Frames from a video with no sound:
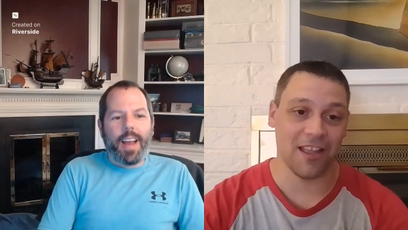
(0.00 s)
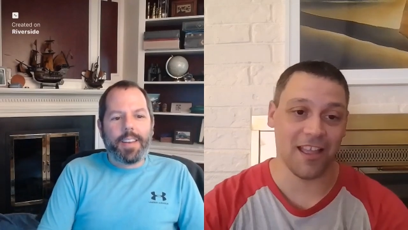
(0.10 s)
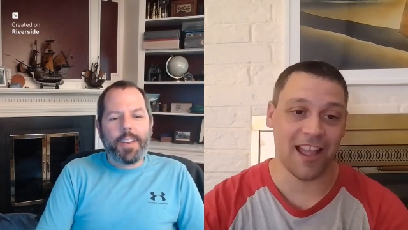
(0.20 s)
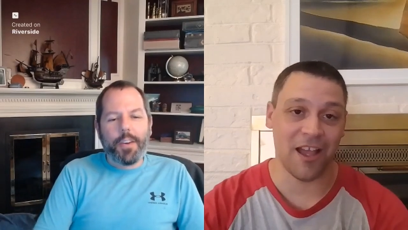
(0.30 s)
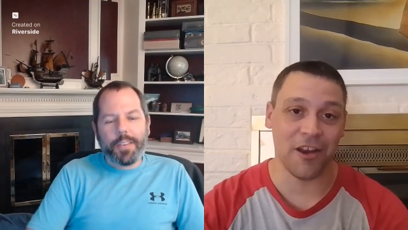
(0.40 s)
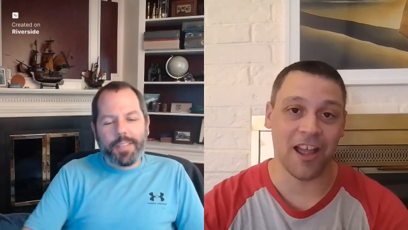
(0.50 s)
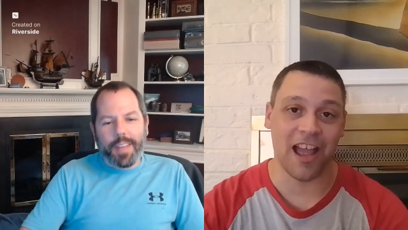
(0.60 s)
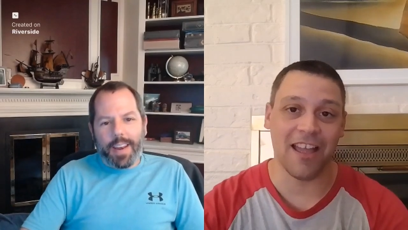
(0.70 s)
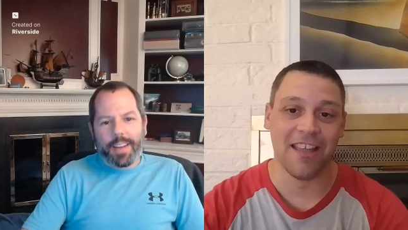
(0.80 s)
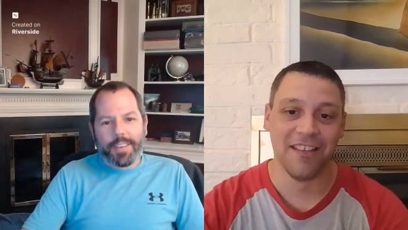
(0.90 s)
Speaker 1: I did notice
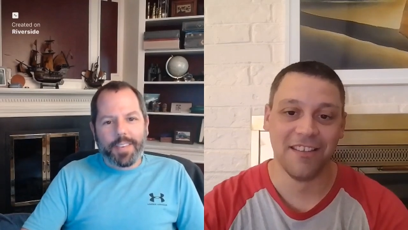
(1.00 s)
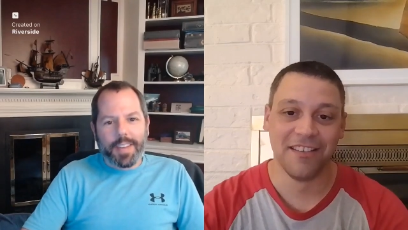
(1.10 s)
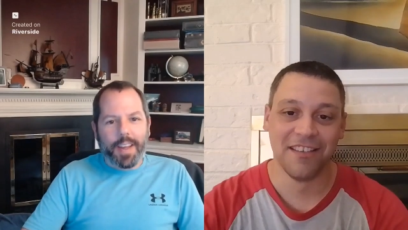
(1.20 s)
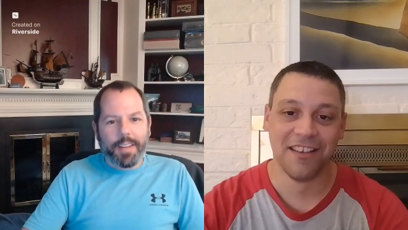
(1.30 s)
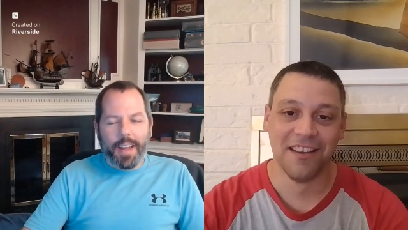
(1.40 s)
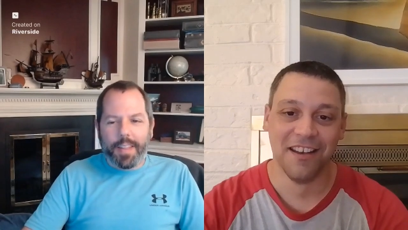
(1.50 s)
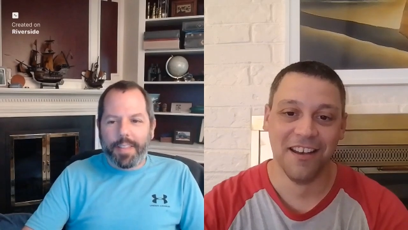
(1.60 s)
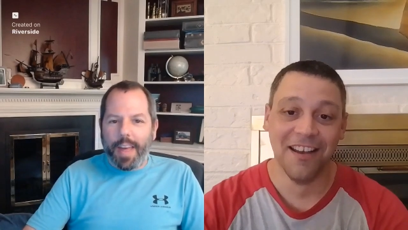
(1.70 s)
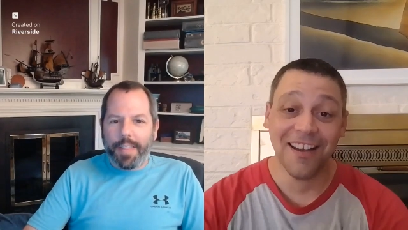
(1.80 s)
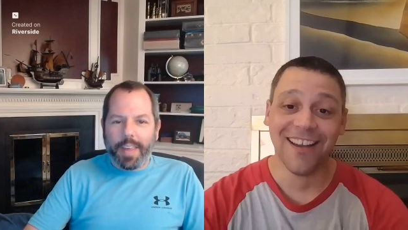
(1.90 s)
that actually. I,
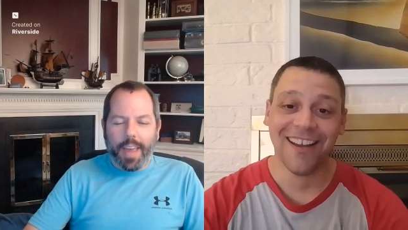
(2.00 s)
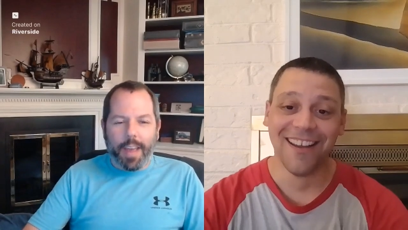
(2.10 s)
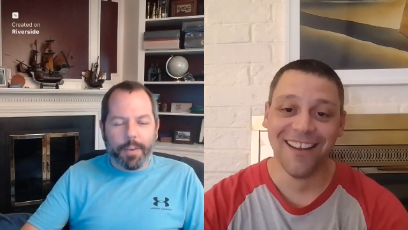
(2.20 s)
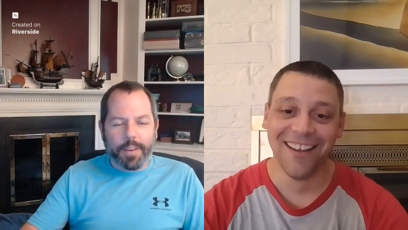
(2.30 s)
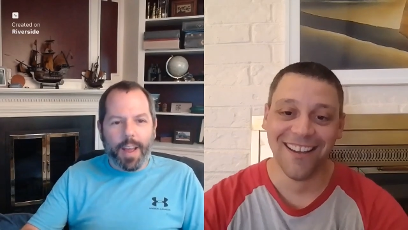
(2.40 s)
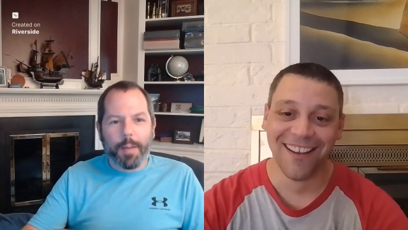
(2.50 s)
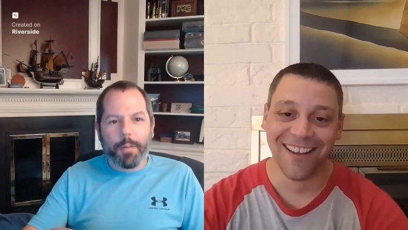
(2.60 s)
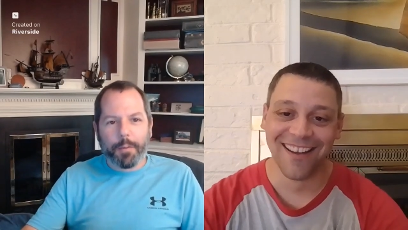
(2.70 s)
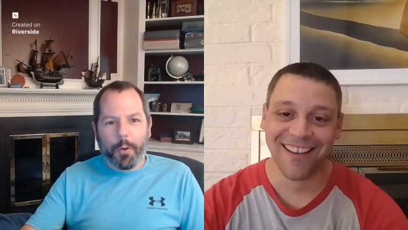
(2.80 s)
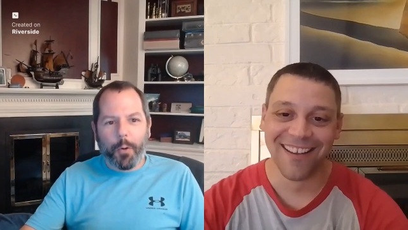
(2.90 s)
I, I think every time
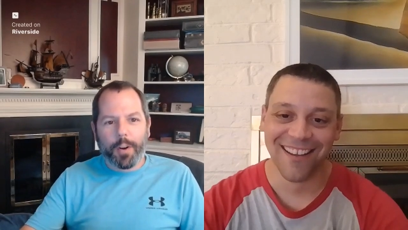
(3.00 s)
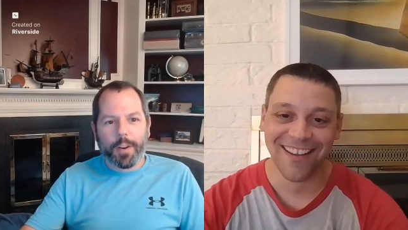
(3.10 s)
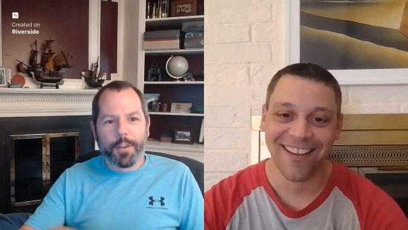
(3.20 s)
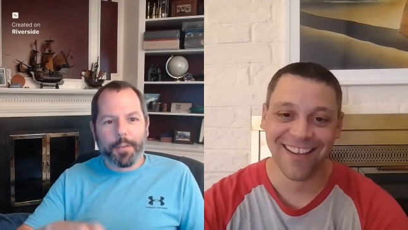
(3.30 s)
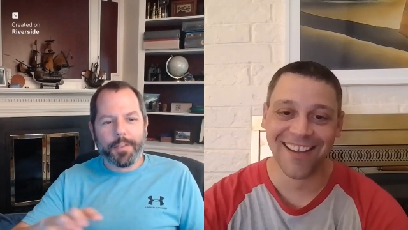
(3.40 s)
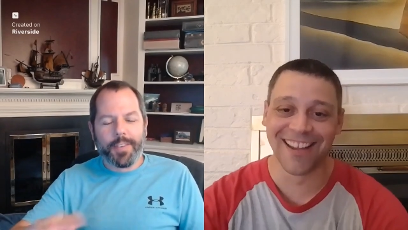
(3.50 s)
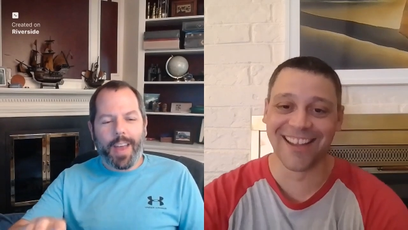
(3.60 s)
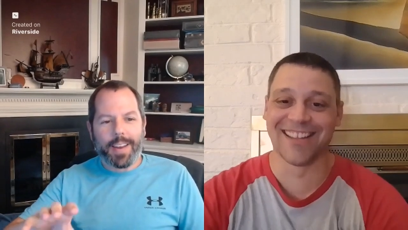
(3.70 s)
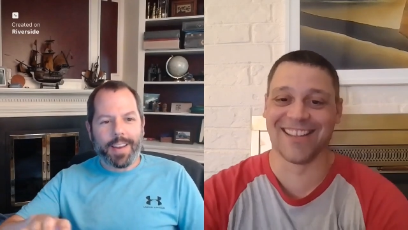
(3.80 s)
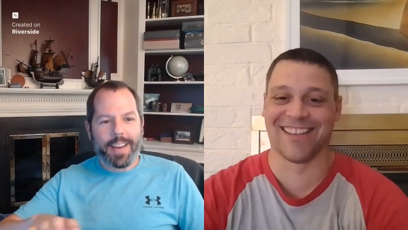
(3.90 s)
we've recorded, you've
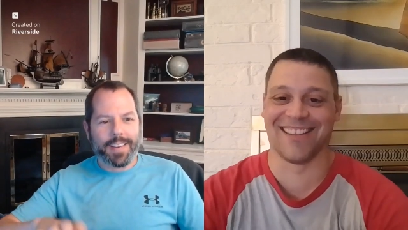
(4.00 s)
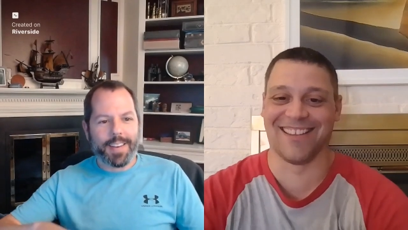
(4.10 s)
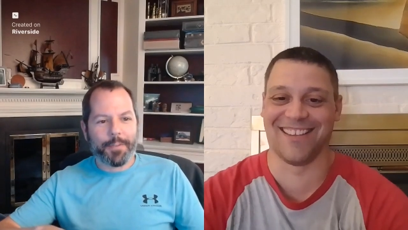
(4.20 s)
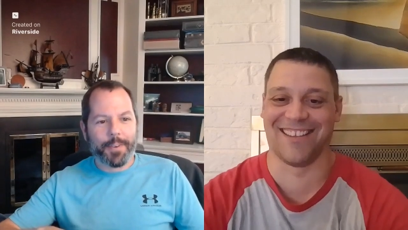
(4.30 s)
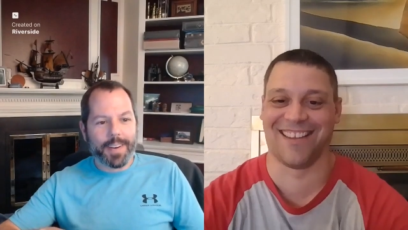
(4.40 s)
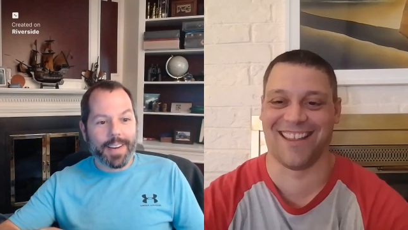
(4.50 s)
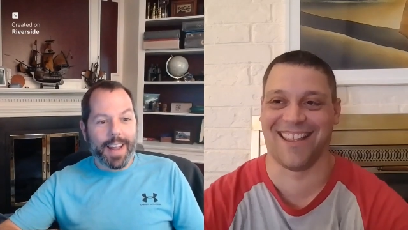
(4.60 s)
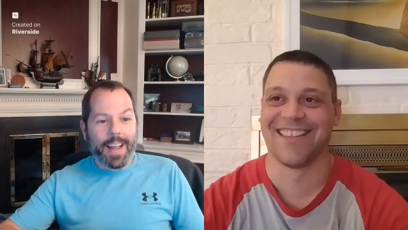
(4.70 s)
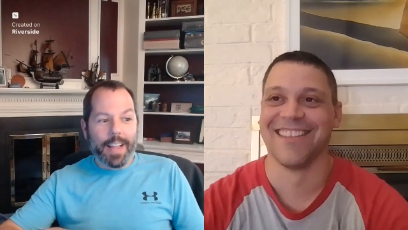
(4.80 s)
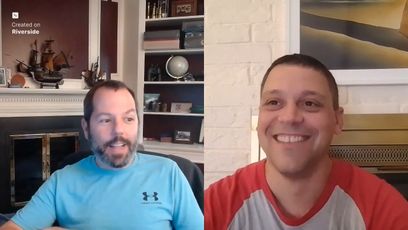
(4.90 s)
sat in a different
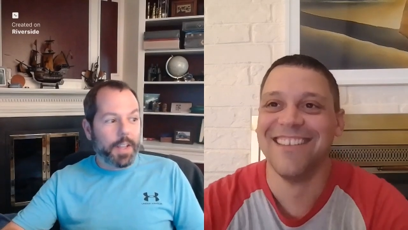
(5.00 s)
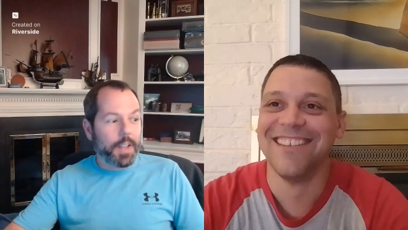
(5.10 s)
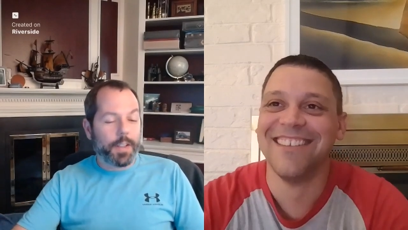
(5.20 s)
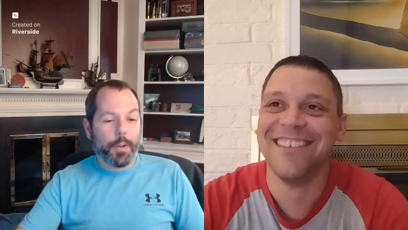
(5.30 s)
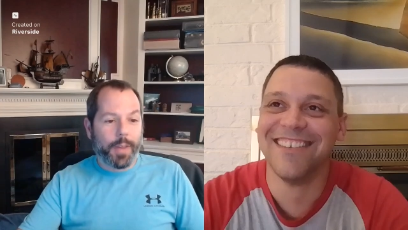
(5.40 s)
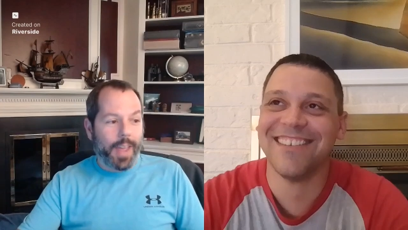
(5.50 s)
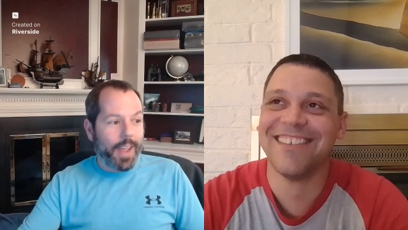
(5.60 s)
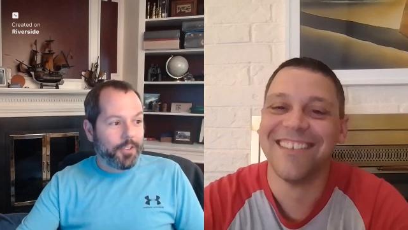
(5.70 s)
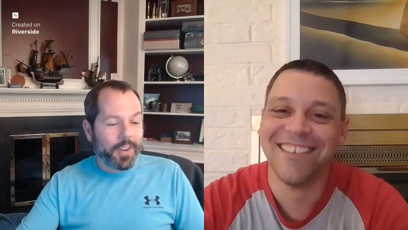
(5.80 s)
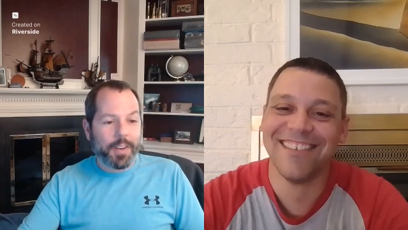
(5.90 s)

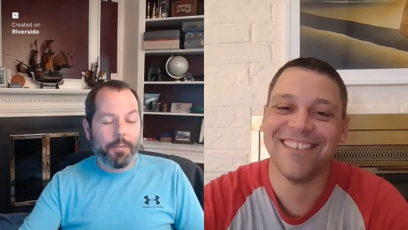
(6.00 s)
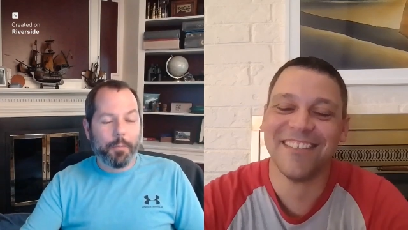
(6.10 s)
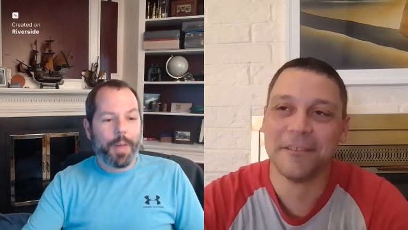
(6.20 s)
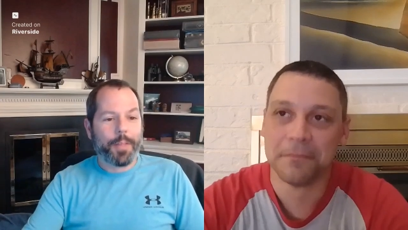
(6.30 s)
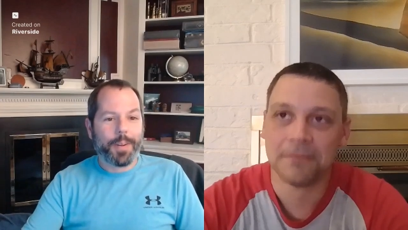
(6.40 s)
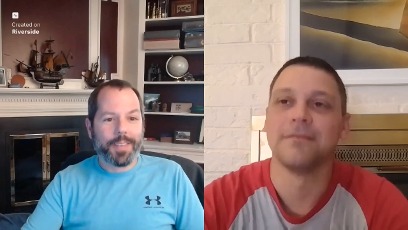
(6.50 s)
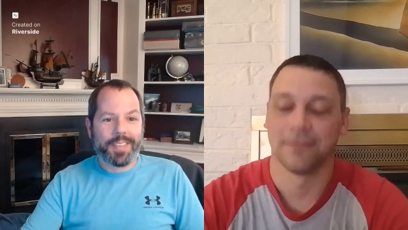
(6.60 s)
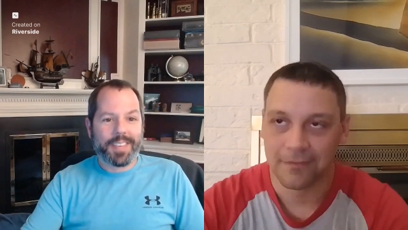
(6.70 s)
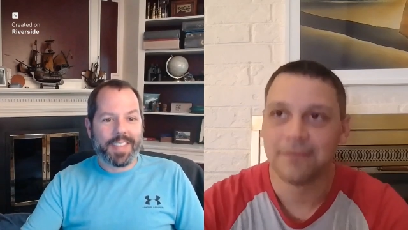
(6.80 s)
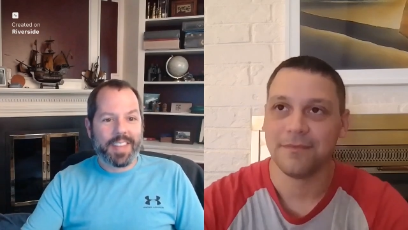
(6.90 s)
location, whether
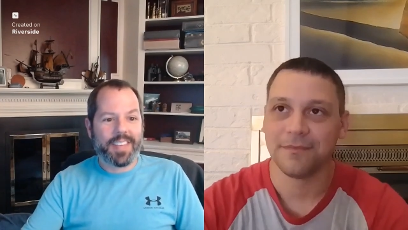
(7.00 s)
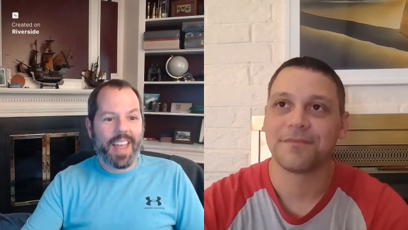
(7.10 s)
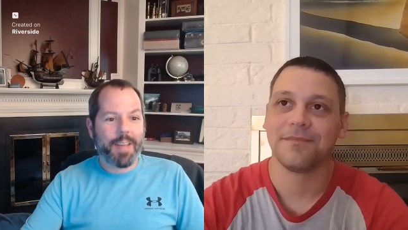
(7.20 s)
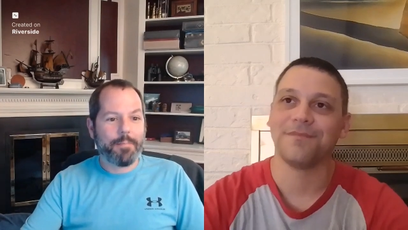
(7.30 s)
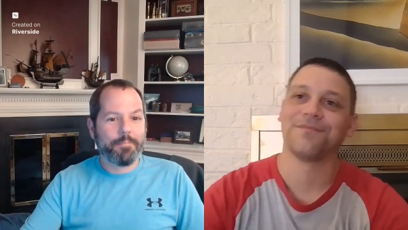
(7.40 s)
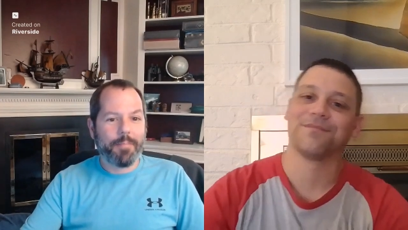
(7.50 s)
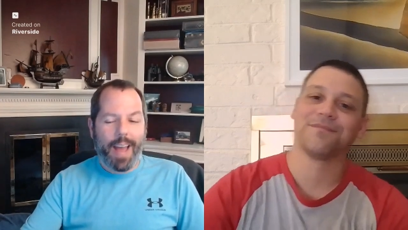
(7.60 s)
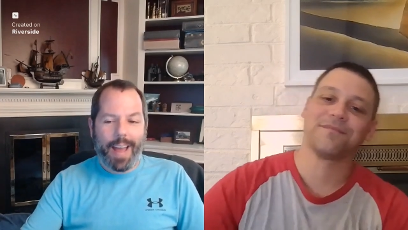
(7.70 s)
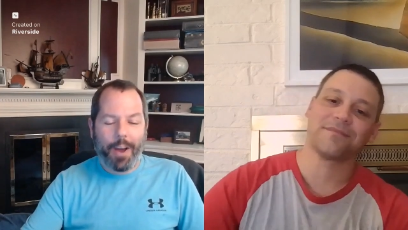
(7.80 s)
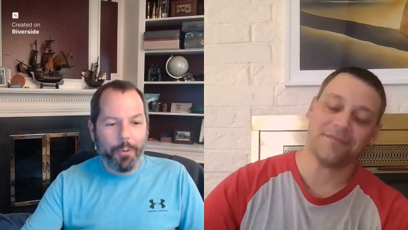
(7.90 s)
it's the same
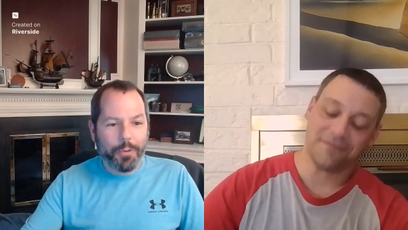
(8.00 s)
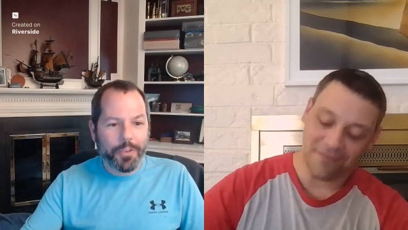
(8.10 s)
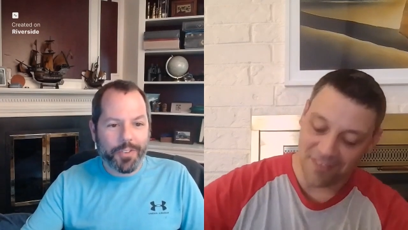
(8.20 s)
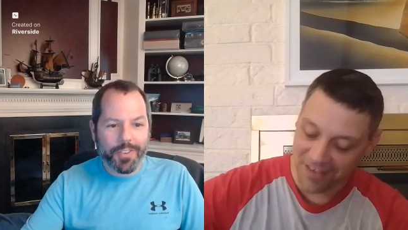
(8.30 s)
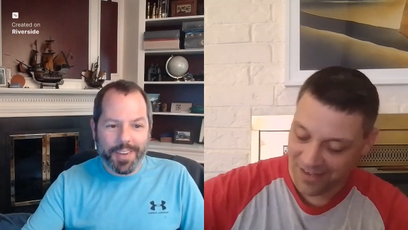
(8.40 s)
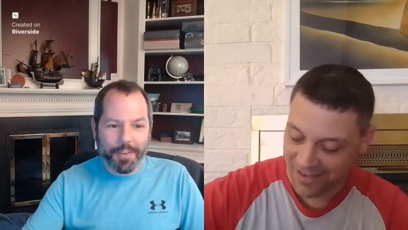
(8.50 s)
house,